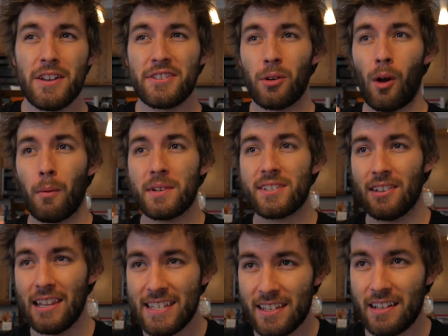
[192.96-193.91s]
So I was
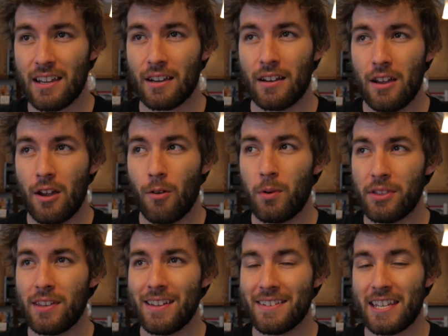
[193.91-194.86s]
listening
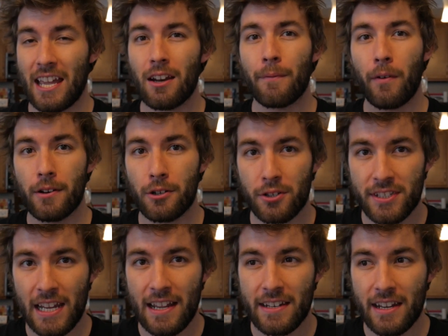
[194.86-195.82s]
with the intent of
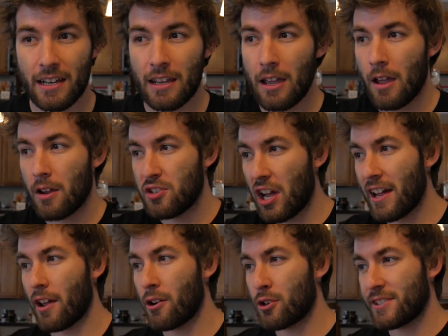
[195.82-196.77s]
understanding,
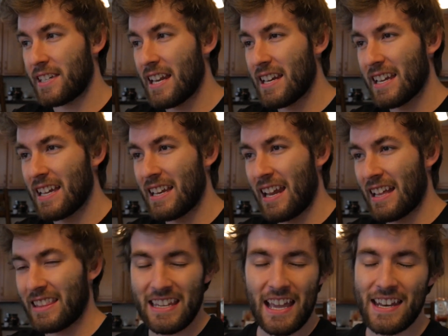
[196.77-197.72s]
not understanding it
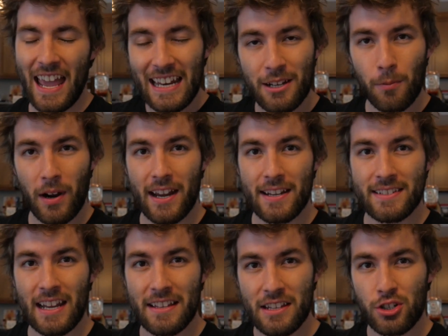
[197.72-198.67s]
at the end
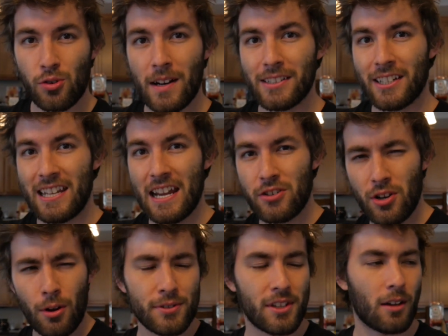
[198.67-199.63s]
anyways, and then trying to take
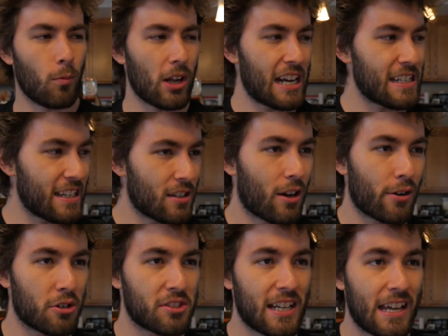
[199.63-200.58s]
notes on what I didn't
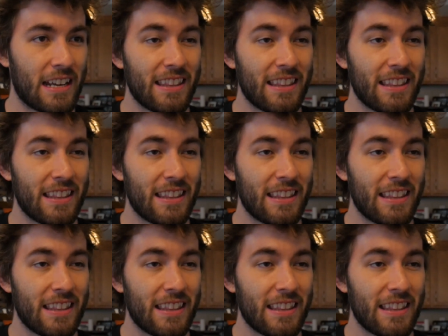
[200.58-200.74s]
understand.